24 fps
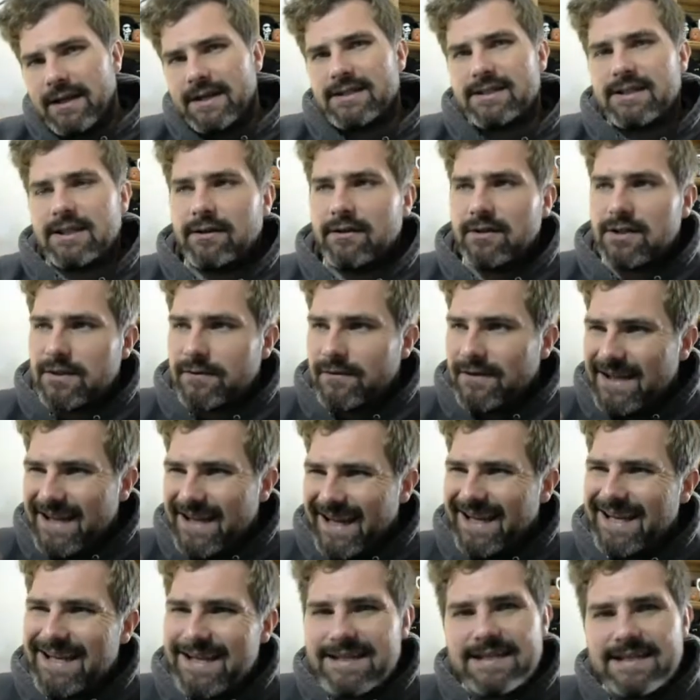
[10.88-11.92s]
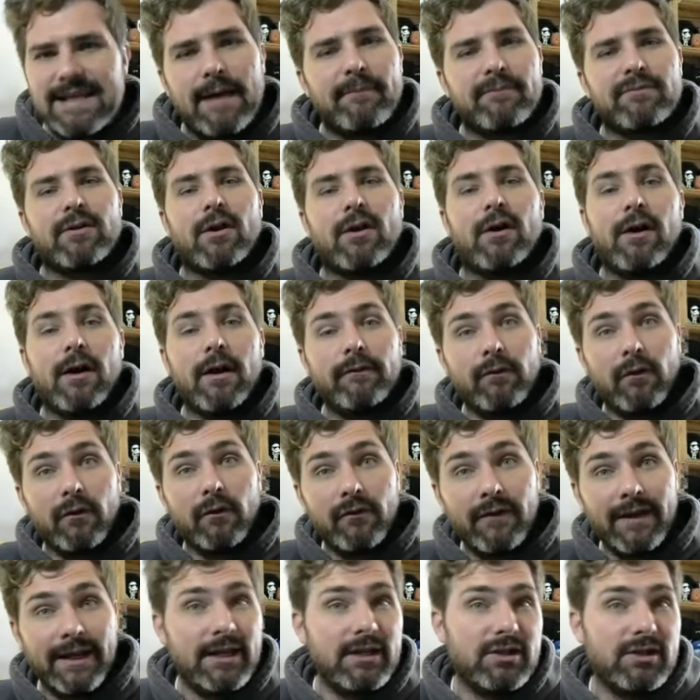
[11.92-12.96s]
series of an in-depth dive of
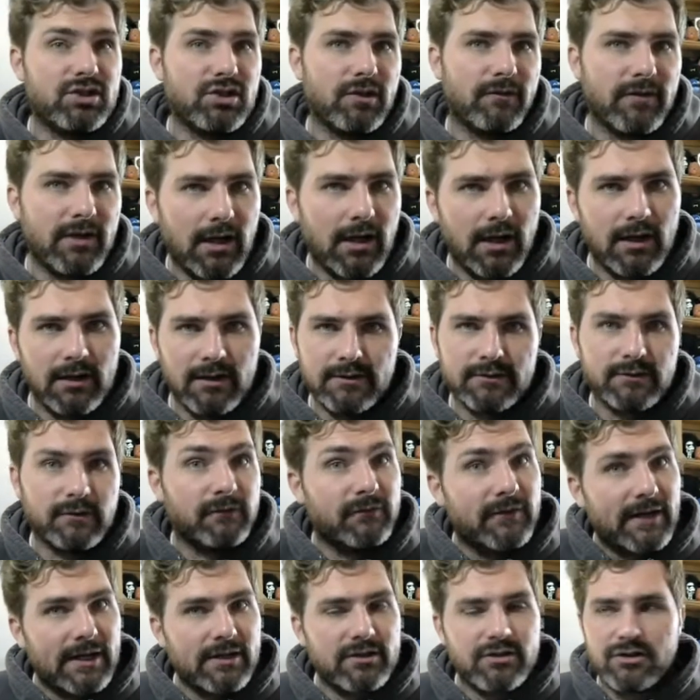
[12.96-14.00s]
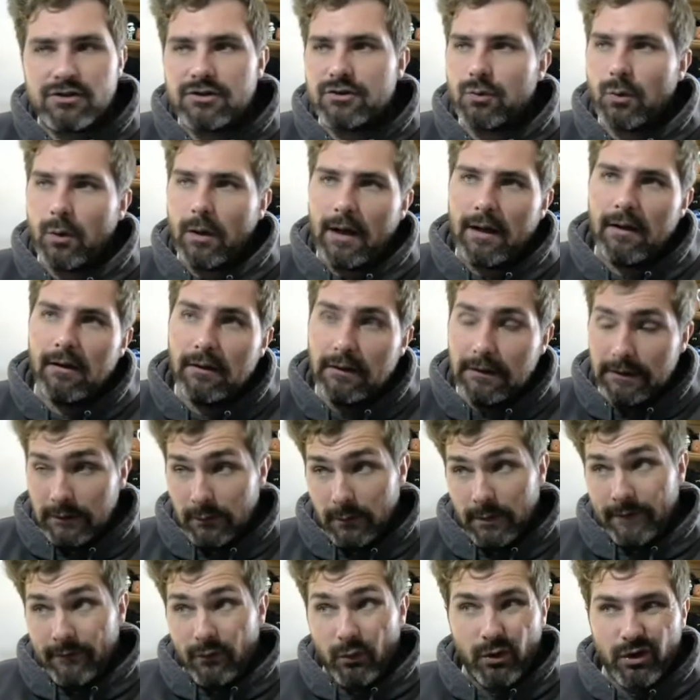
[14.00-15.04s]
each of the colours or factions, or
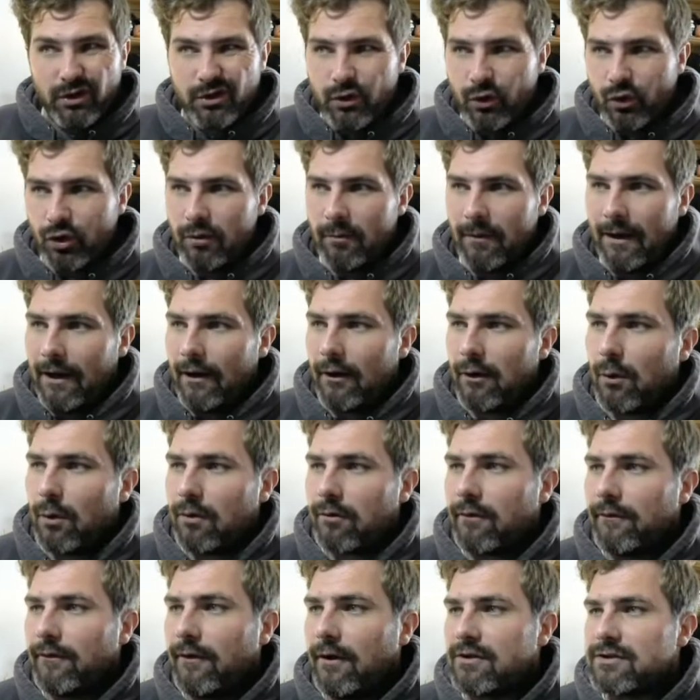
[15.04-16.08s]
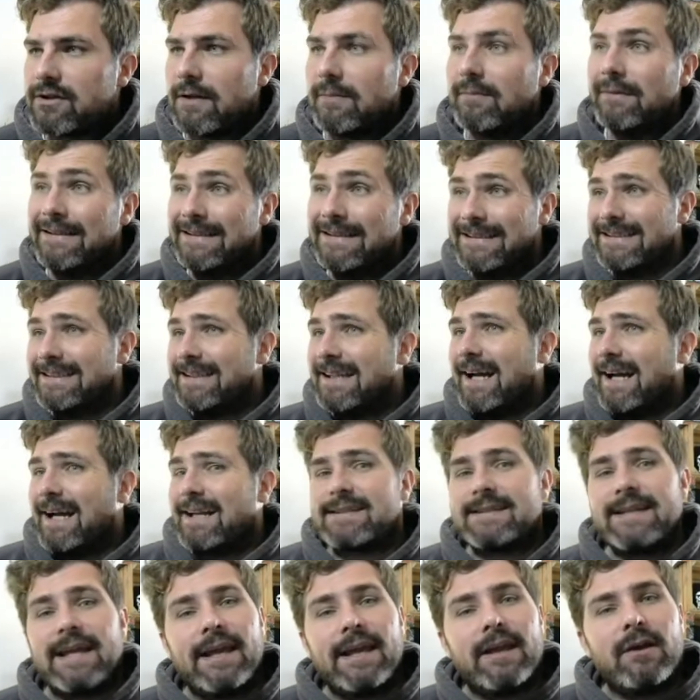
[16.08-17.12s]
whatever you want to call them or how you want to refer to them. And
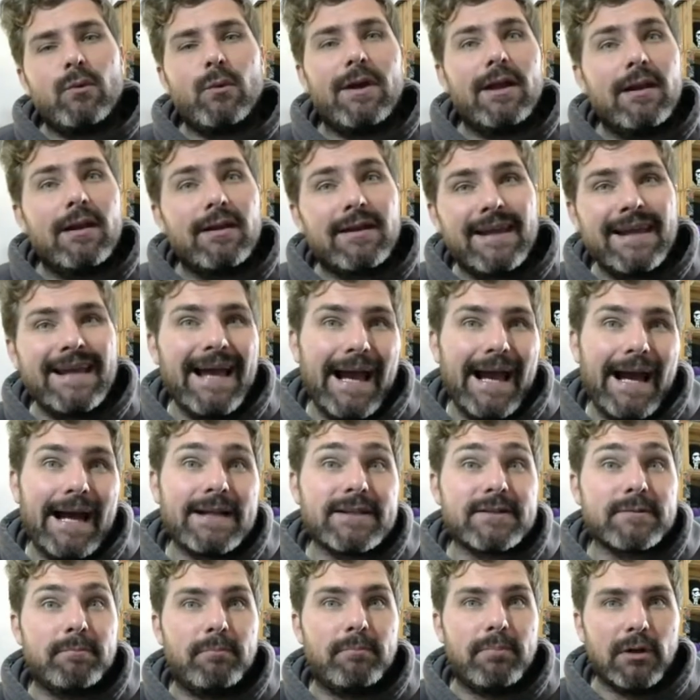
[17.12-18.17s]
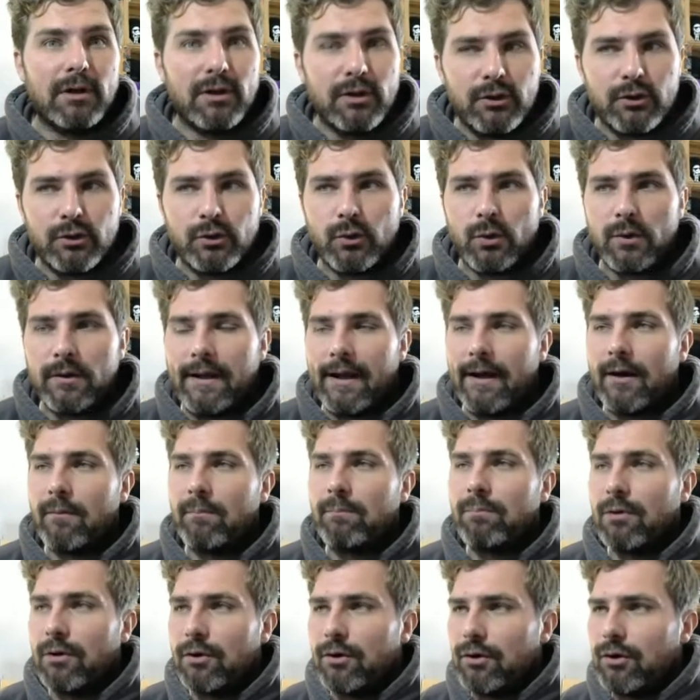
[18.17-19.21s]
today we're looking at blue. Now
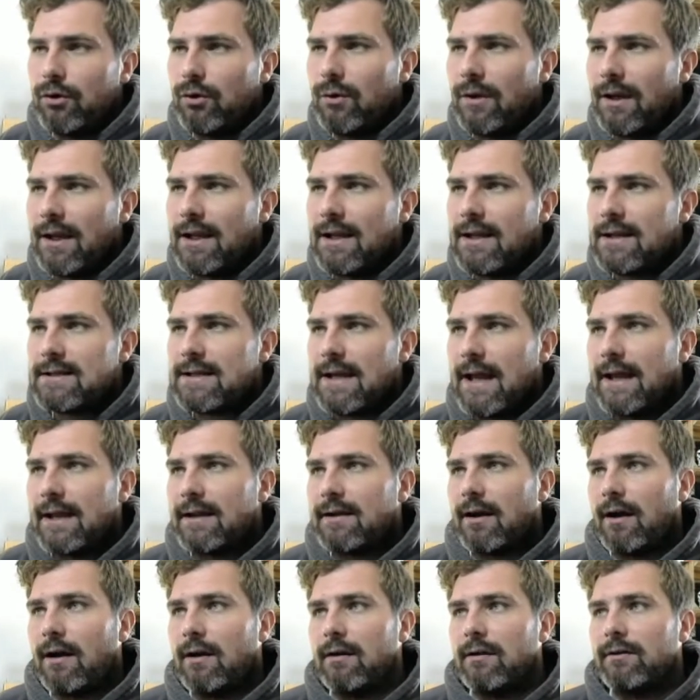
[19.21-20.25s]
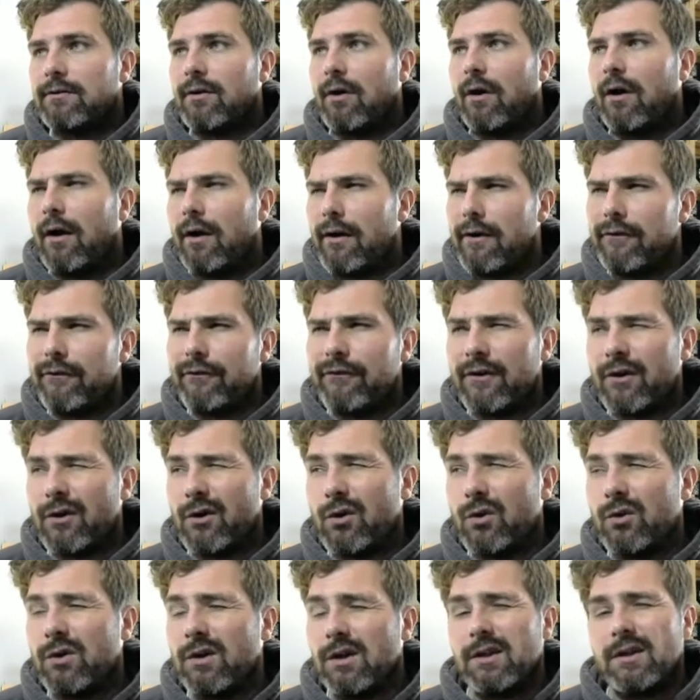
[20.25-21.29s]
blue is a colour that I
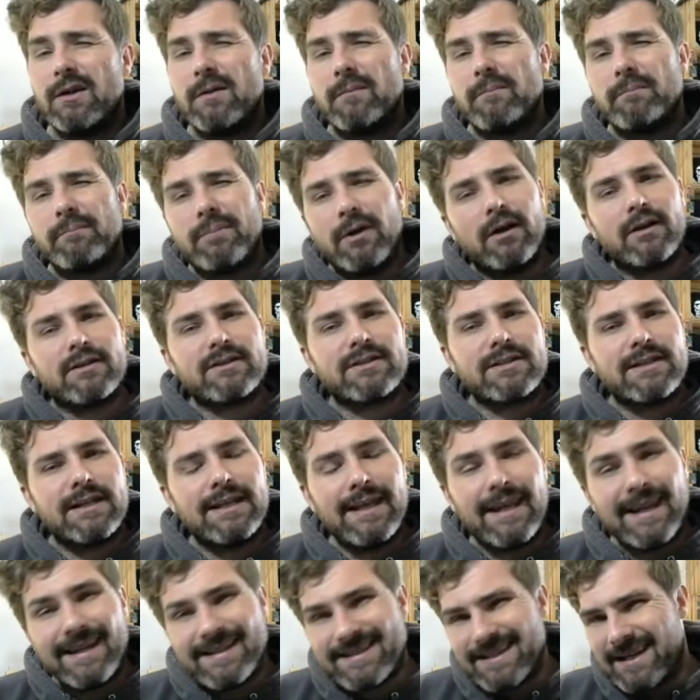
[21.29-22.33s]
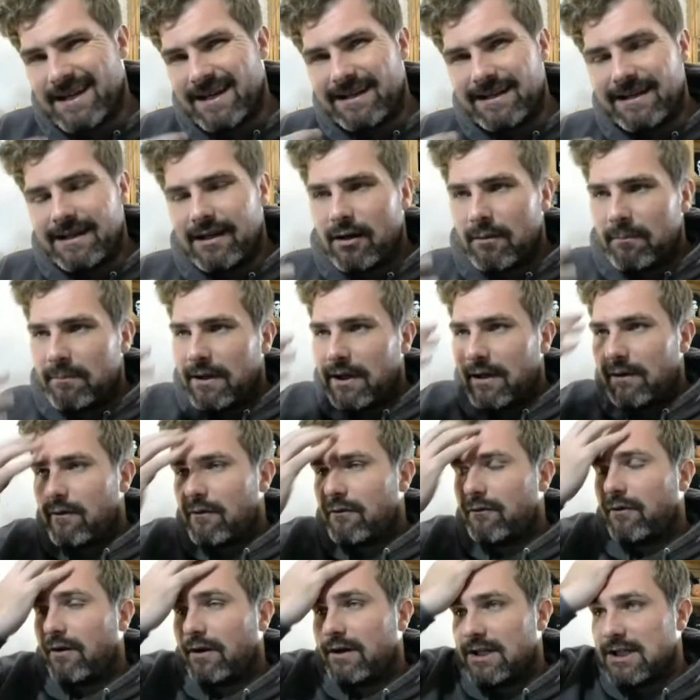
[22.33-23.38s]
feel personally is in a little bit of a
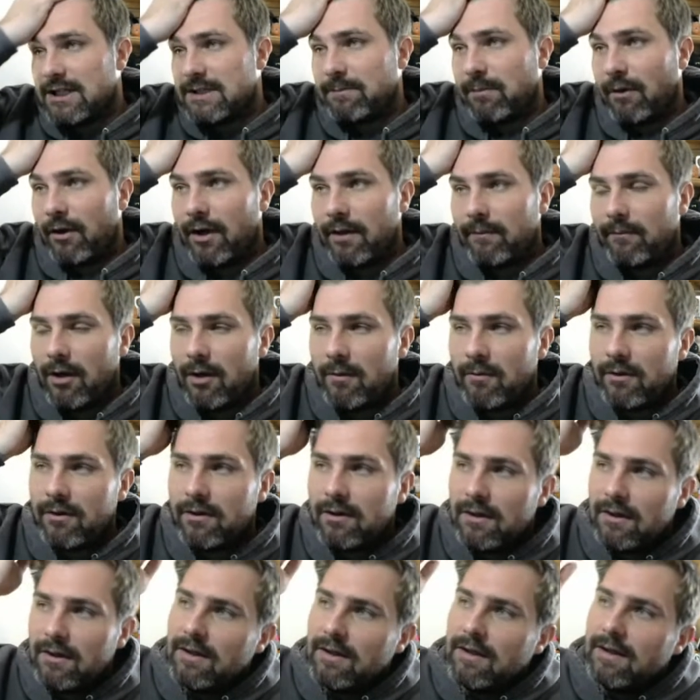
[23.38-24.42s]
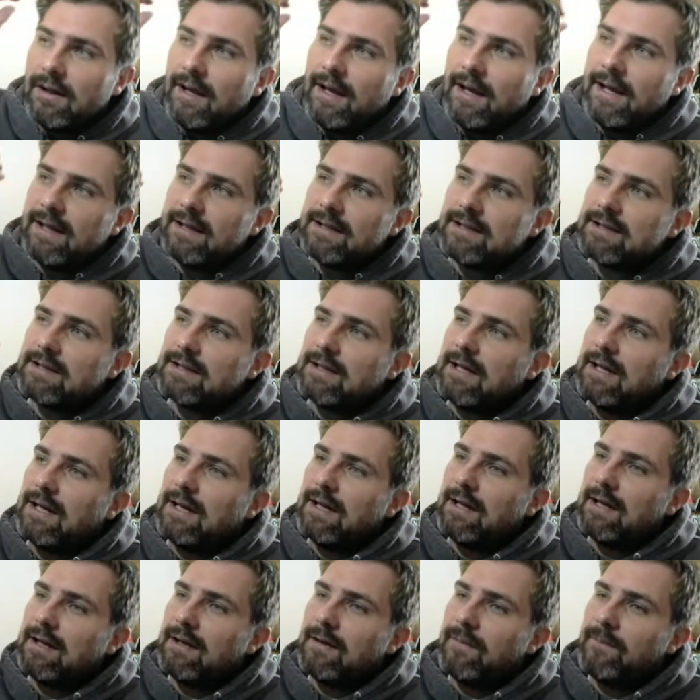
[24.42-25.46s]
funny spot at the moment.
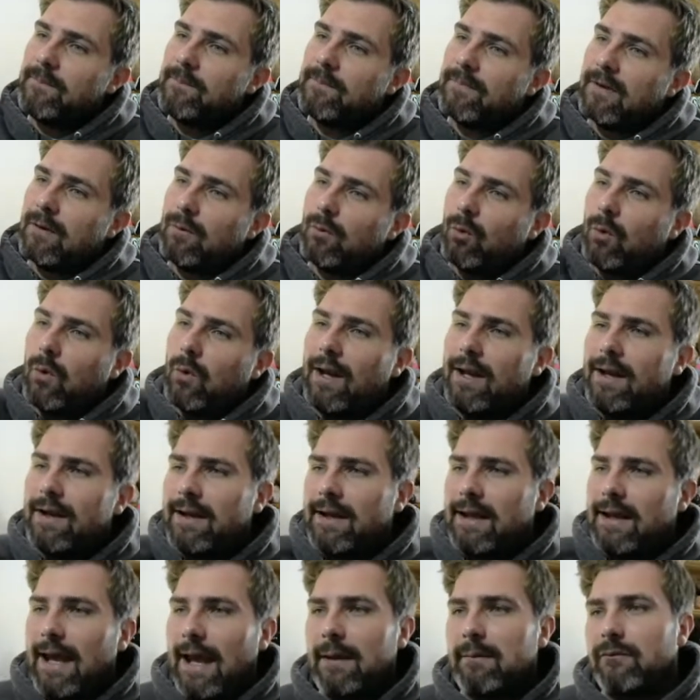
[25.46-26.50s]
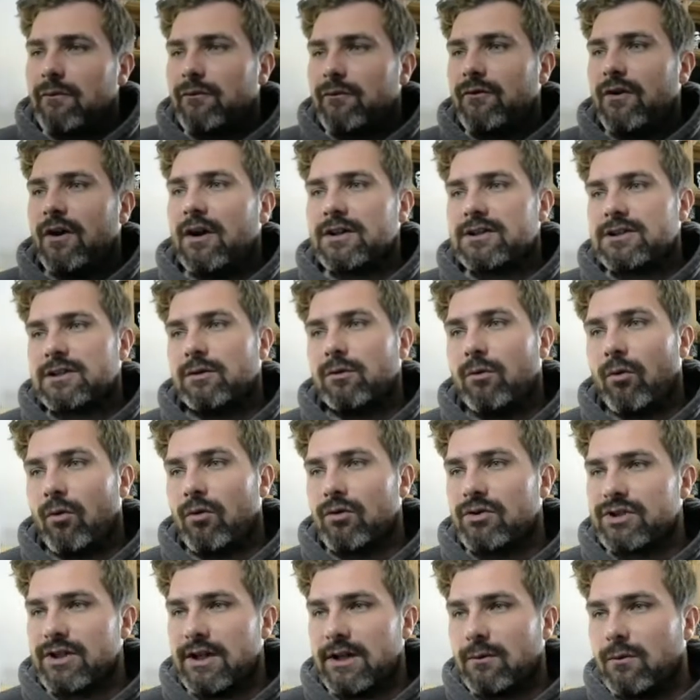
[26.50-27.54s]
When the game first
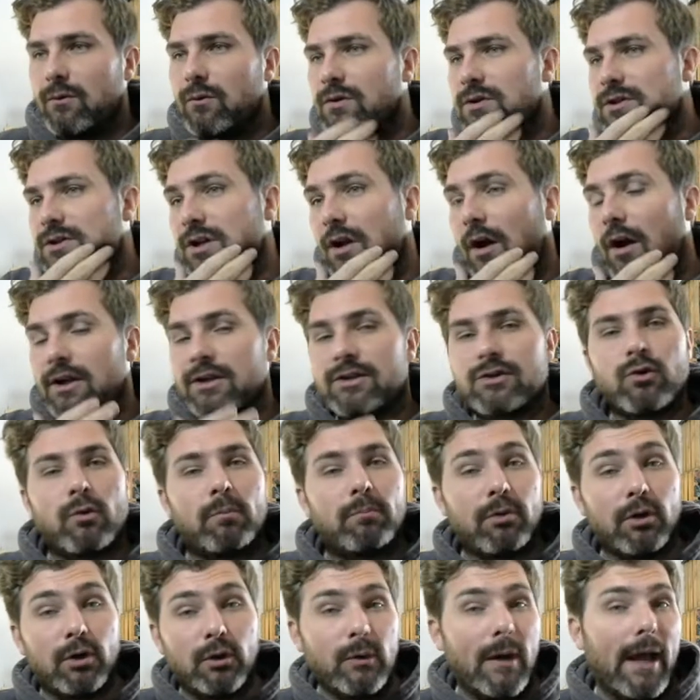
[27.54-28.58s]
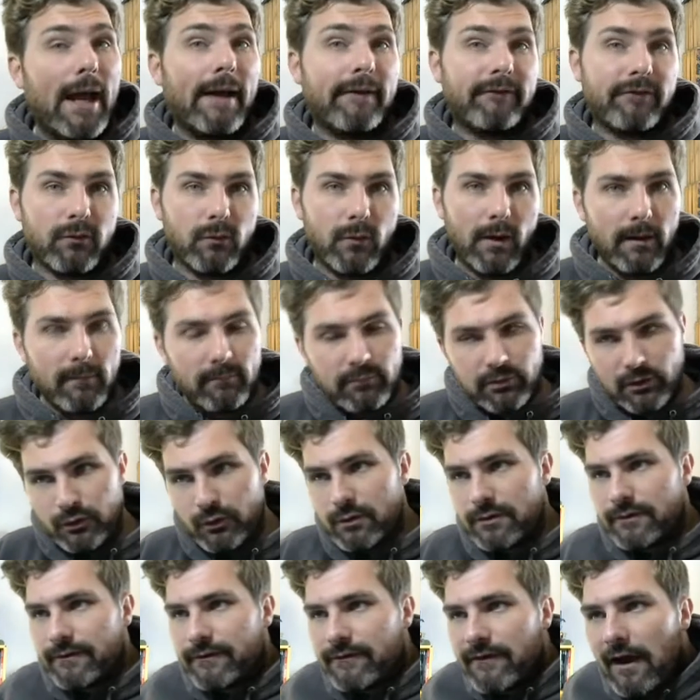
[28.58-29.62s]
launched, I saw blue everywhere. Blue
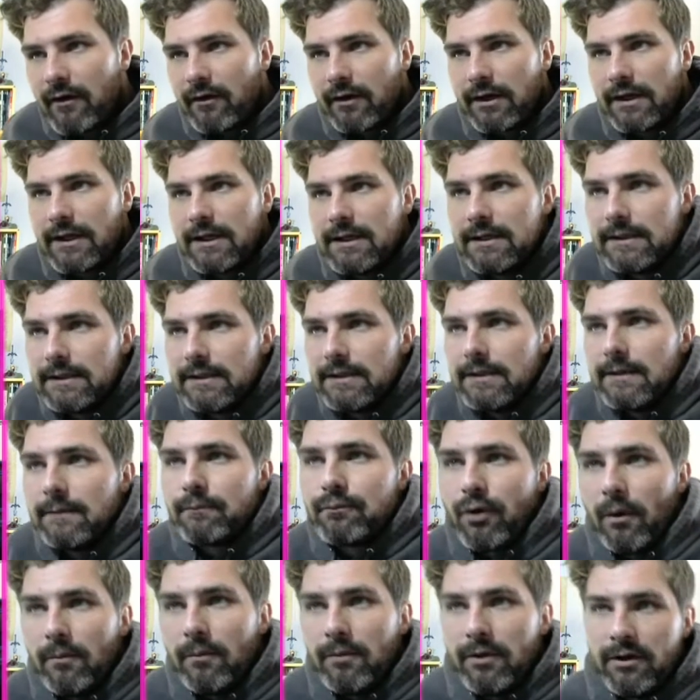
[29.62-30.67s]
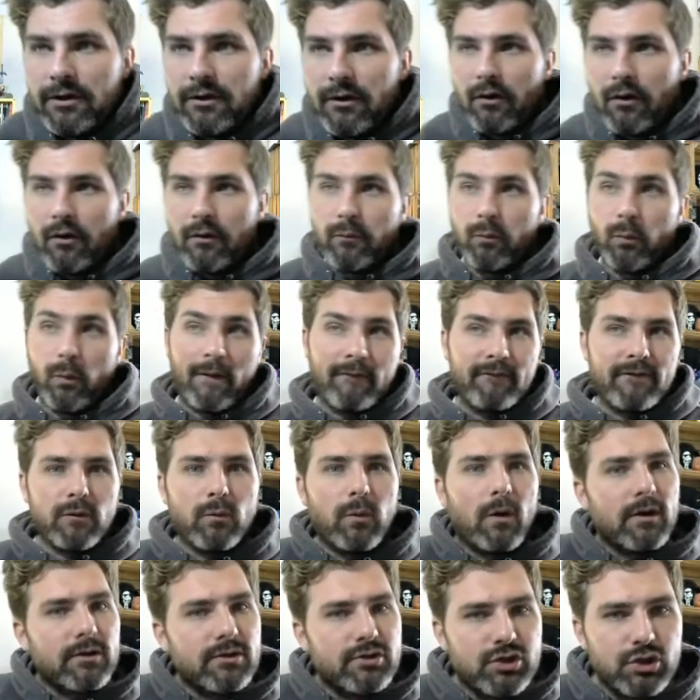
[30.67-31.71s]
was very prominent on
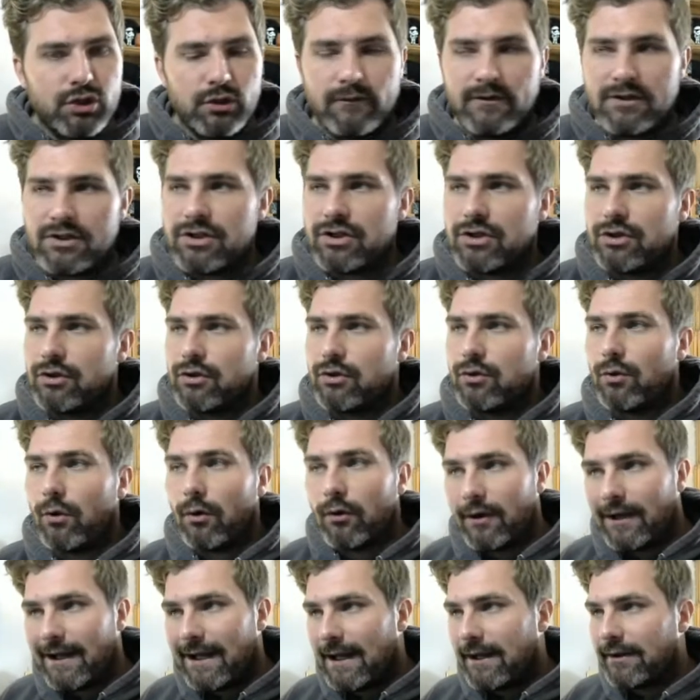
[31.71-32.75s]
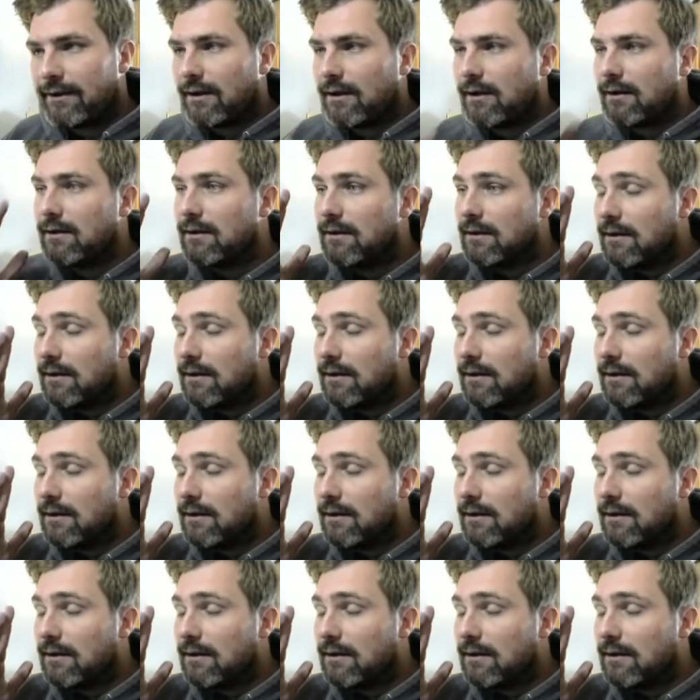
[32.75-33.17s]
1v1, 2v2, on ladder.